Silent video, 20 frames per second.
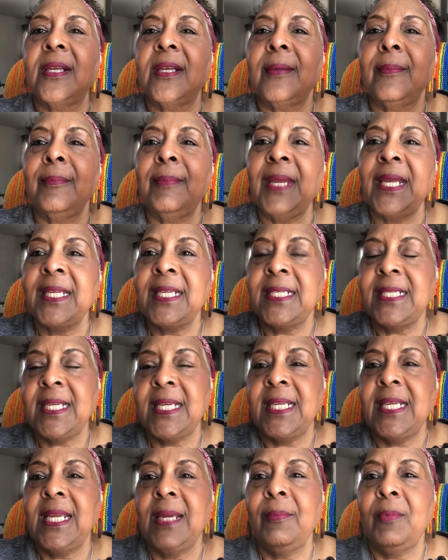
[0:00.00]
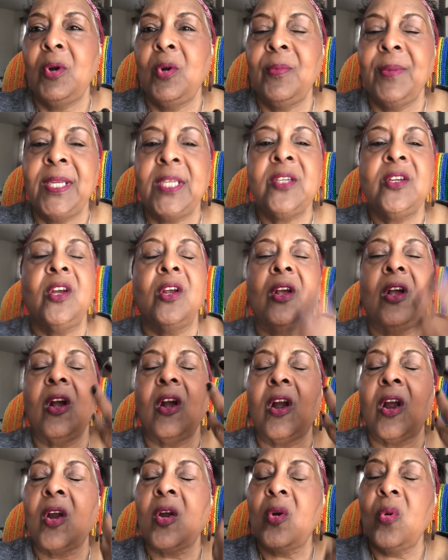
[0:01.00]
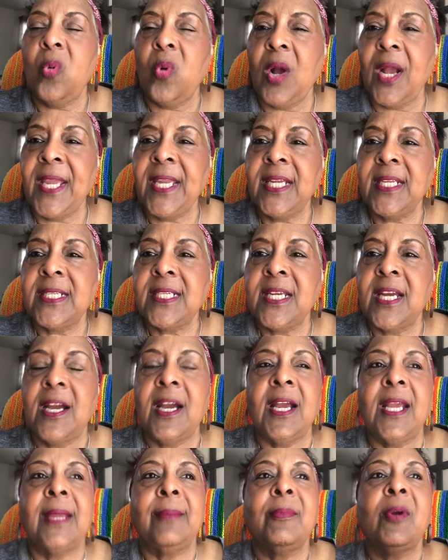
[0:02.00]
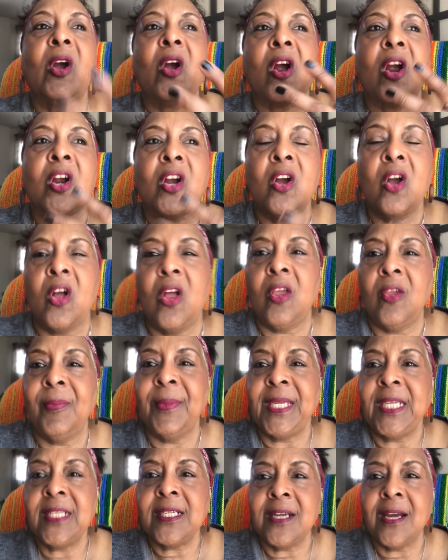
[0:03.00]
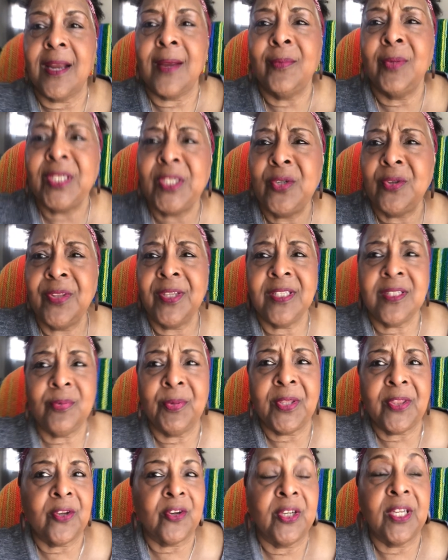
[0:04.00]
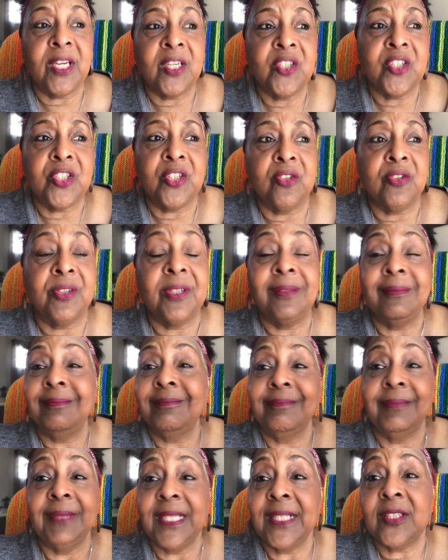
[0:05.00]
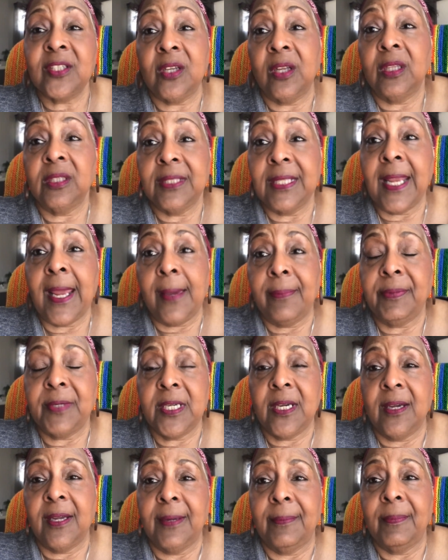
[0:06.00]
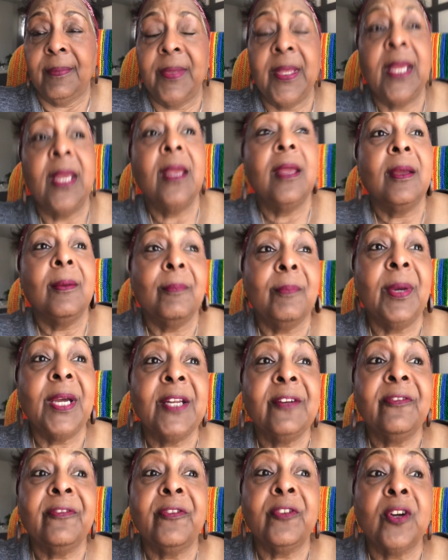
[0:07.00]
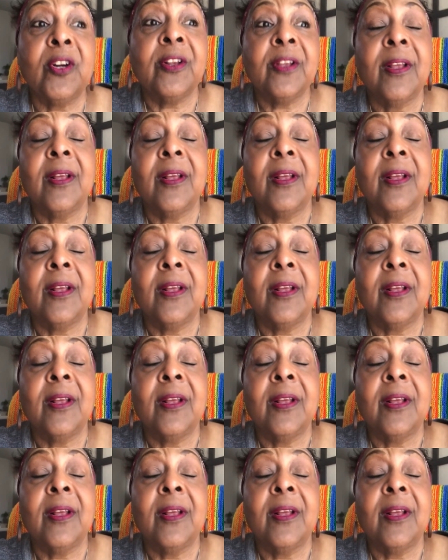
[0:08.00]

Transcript: meditating moment, our quiet time, our calming time. We do this with our young children. It's called nap time. But for